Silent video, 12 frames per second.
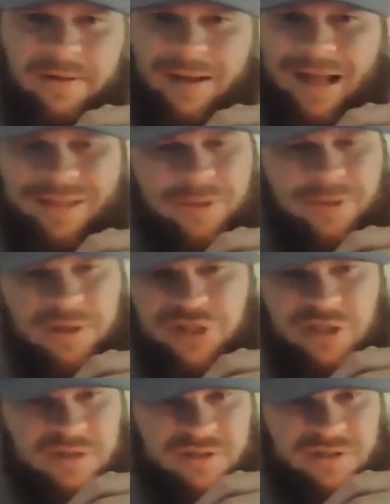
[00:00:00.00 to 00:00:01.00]
I thought
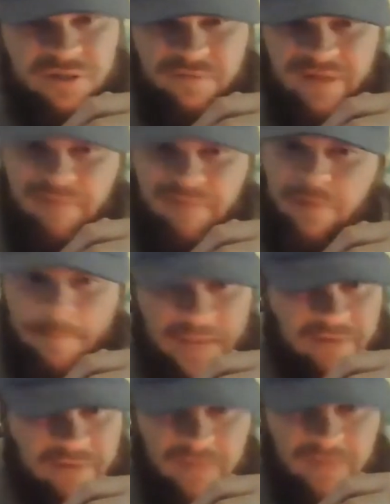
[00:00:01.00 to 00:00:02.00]
she deserved every bit
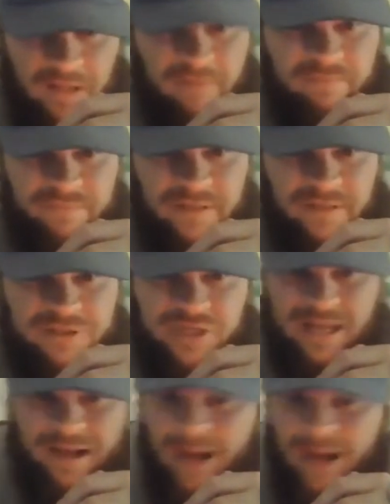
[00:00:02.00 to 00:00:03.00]
of love that she got.